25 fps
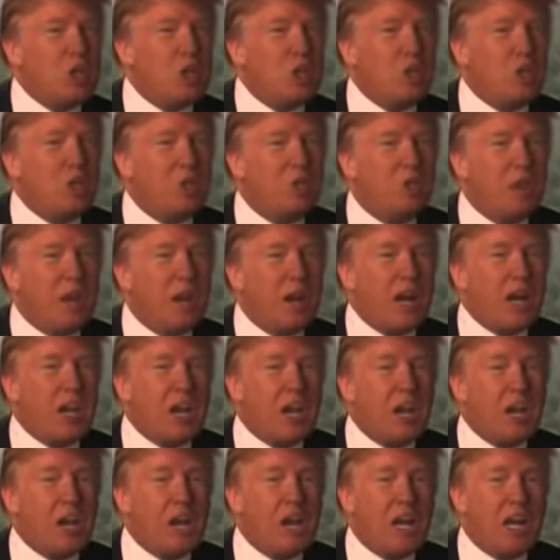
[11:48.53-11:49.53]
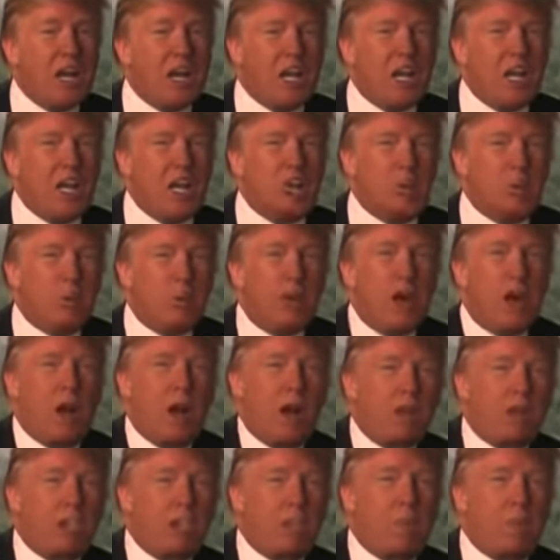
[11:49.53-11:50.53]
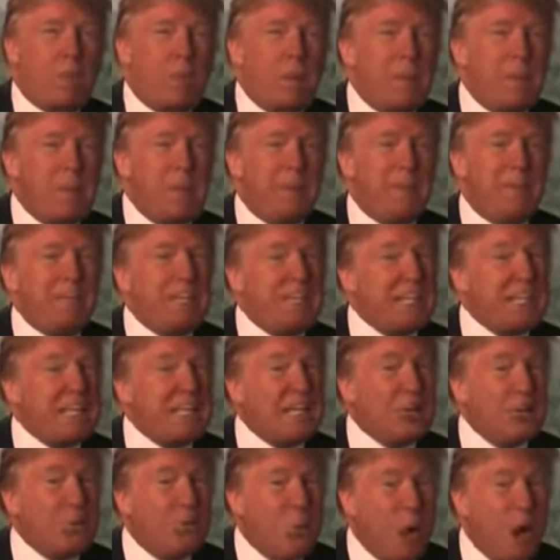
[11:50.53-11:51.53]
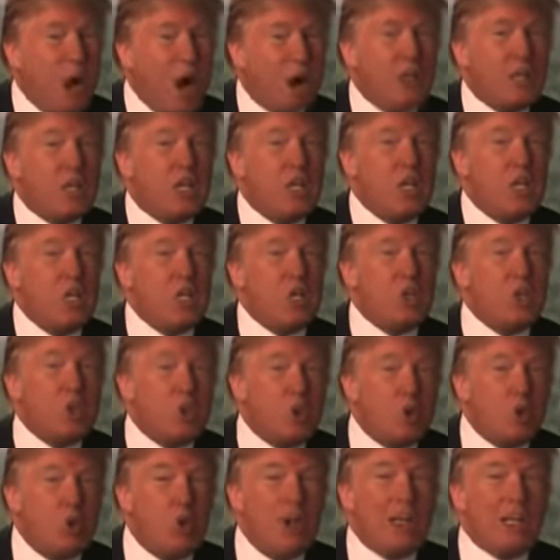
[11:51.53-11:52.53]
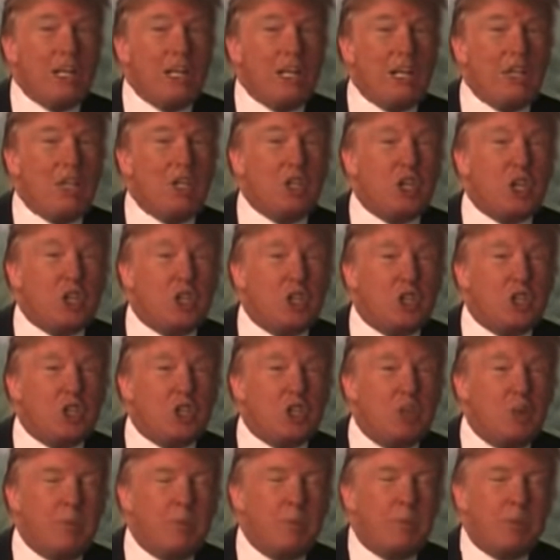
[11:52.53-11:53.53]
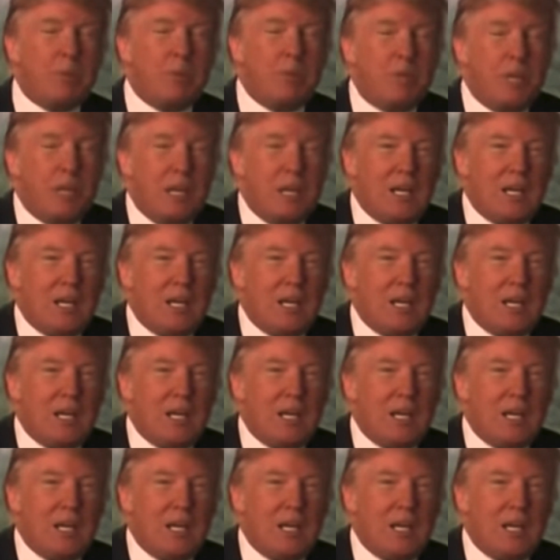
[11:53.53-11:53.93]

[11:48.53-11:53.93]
you provide cutting-edge products that people need and want directly to consumers.